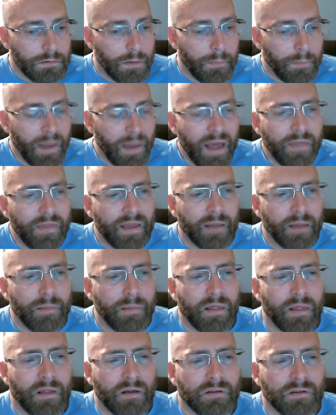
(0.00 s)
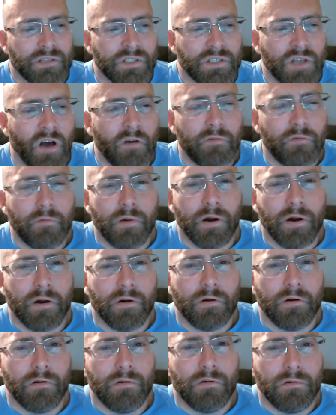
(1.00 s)
bad thing about the
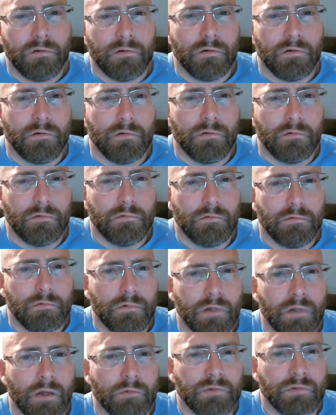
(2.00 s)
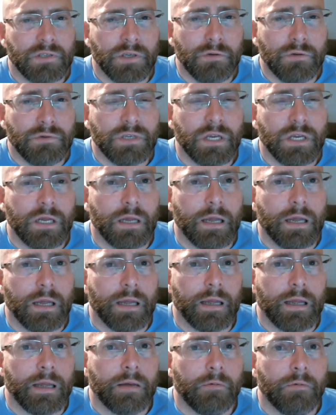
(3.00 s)
software it was using,
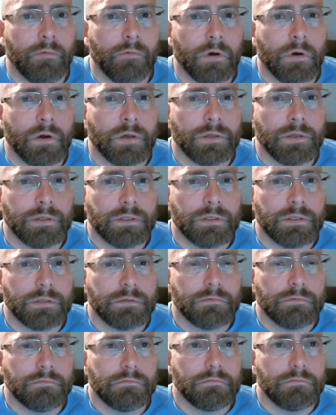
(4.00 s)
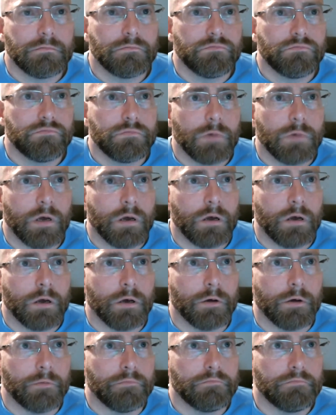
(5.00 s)
it was
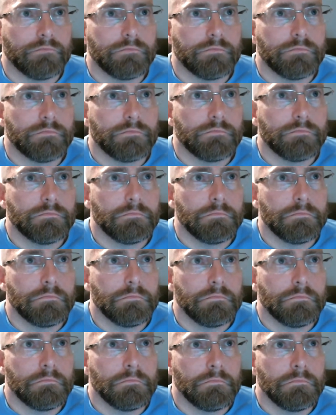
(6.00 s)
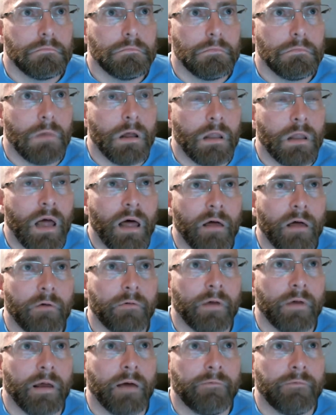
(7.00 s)
a lot
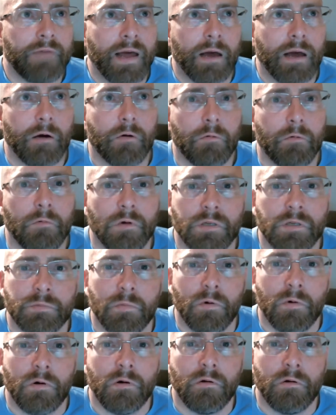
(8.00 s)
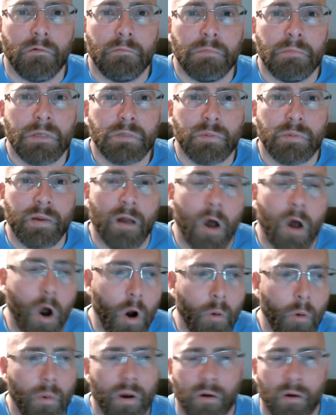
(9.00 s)
of it I found was more between
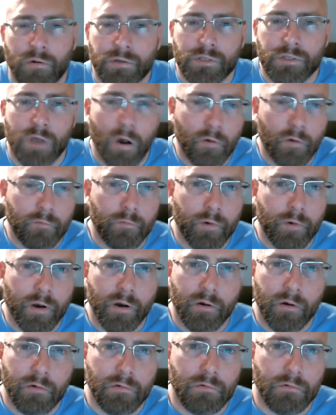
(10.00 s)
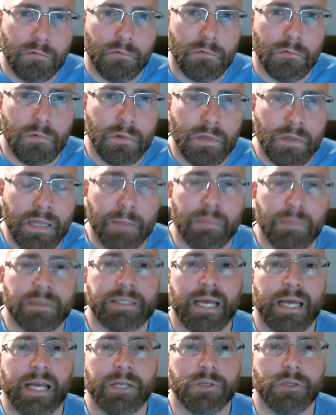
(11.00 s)
hardware and software
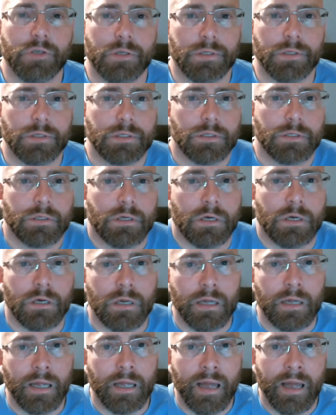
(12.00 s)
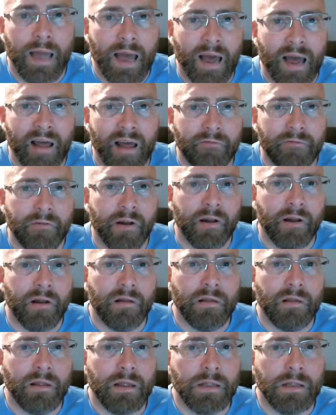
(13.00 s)
limitations. It had
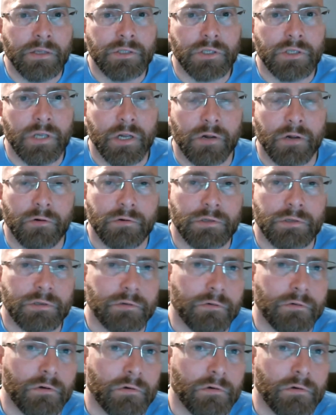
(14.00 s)
very engineers,